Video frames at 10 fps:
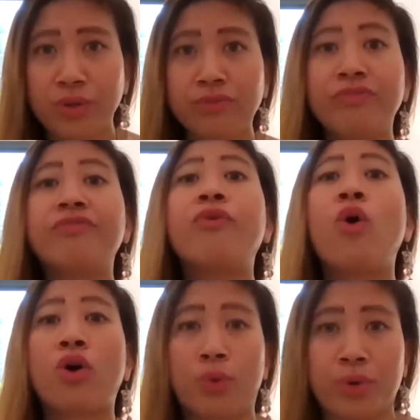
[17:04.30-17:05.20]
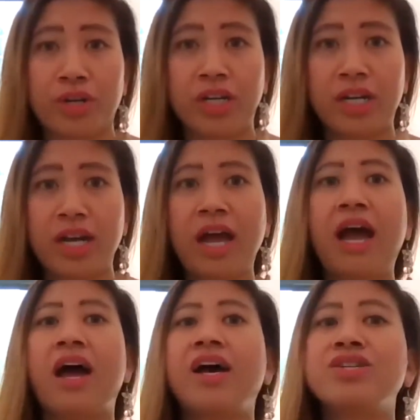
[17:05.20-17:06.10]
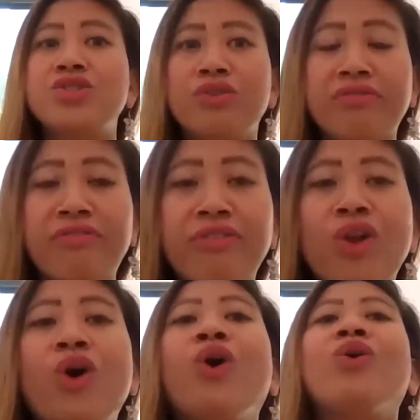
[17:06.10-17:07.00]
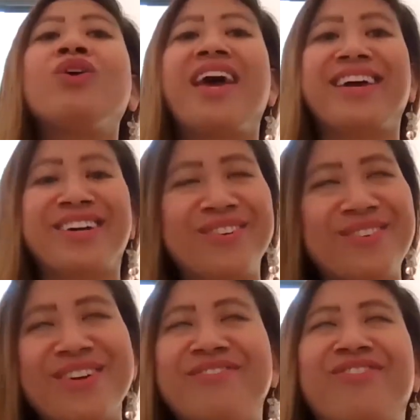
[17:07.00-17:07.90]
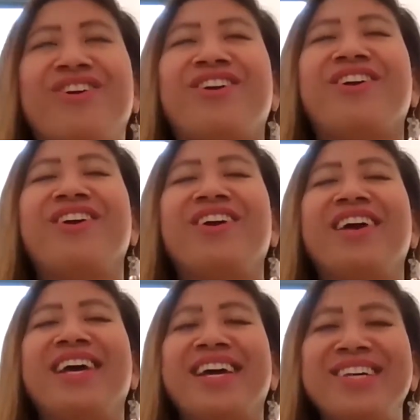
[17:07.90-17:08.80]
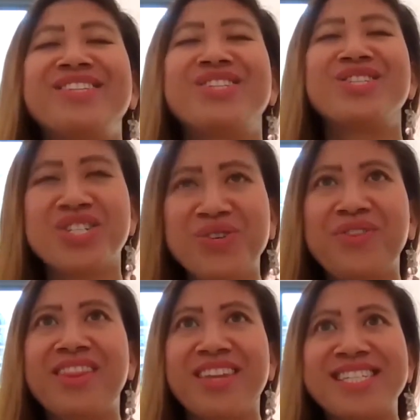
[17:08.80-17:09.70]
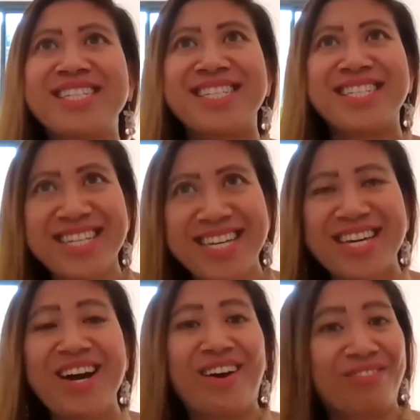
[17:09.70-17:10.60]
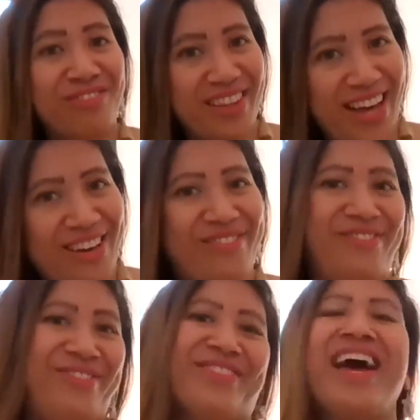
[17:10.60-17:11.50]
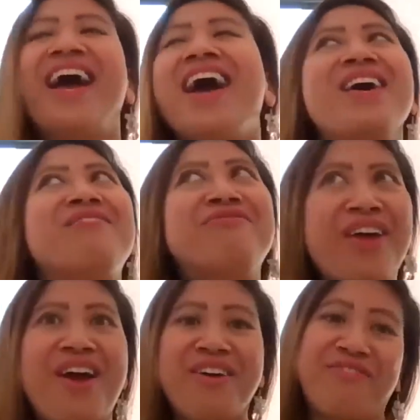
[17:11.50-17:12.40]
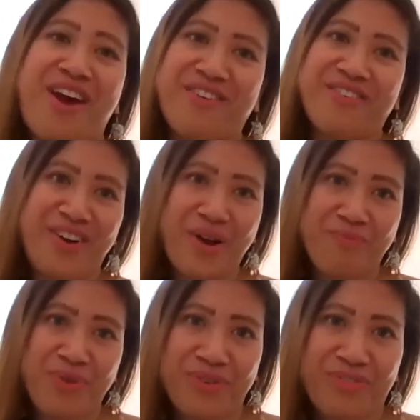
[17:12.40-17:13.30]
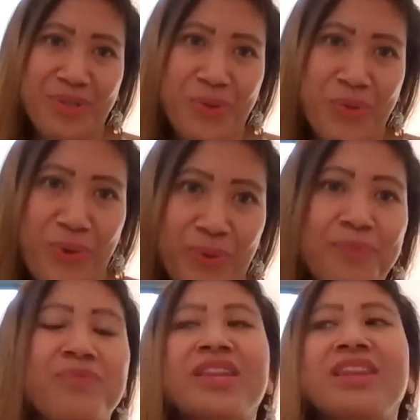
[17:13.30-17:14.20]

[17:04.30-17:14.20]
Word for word: you forward as you flow like a river into the sea of life. Very, very, very beautiful quote.